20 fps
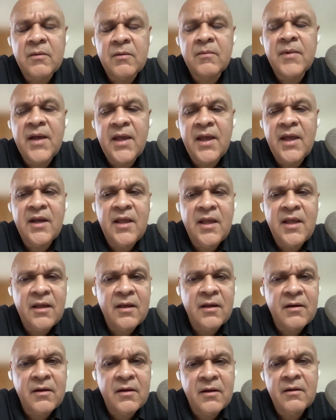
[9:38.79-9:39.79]
by any
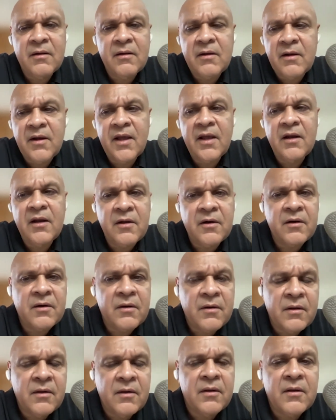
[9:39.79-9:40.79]
regular
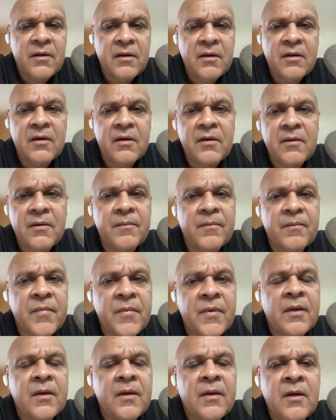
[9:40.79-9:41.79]
uh,
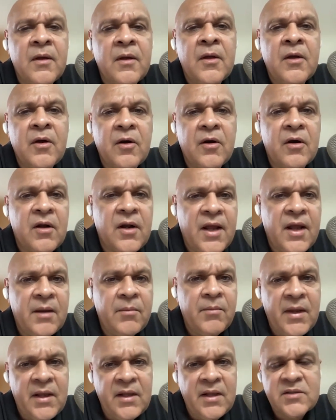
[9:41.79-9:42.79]
online
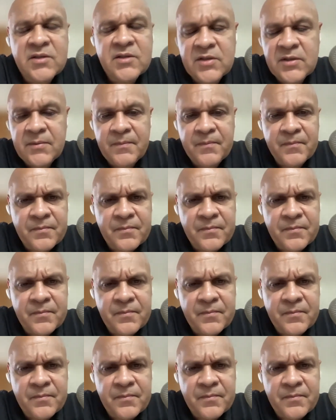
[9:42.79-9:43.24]
means.